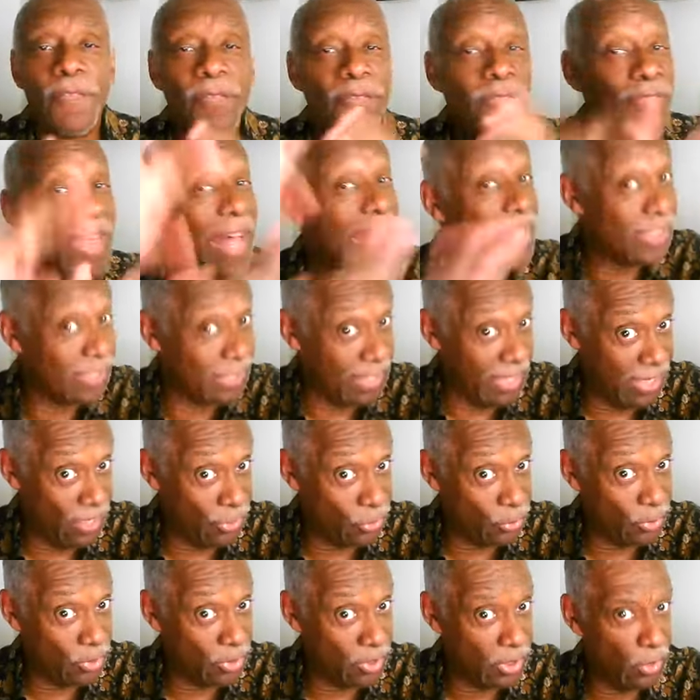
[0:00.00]
that's
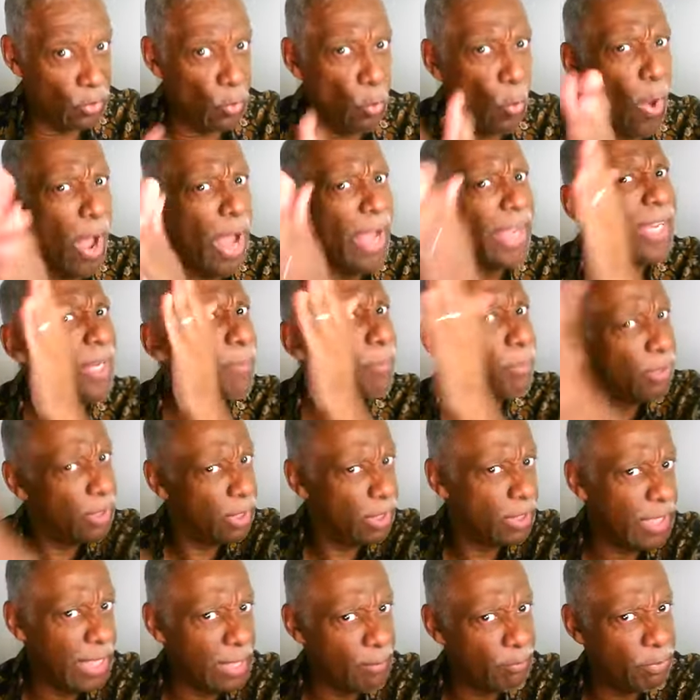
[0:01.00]
interesting why he
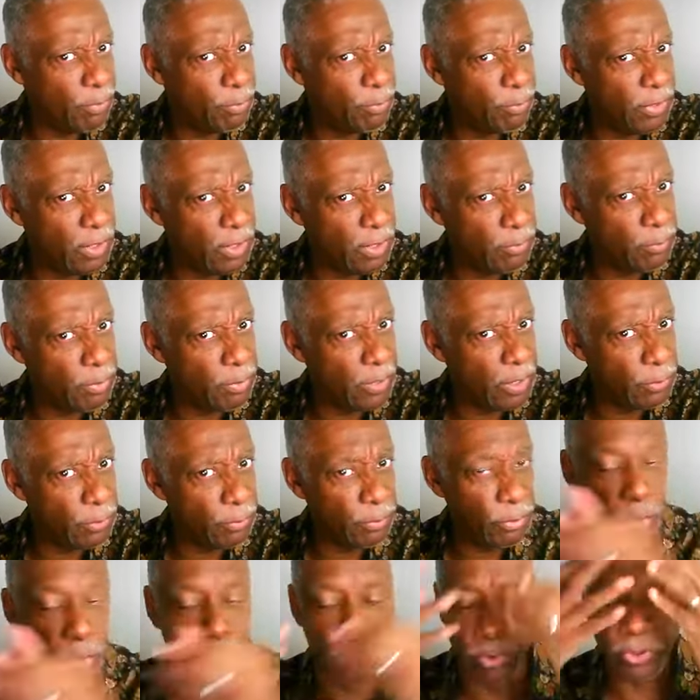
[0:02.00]
picked that particular pool.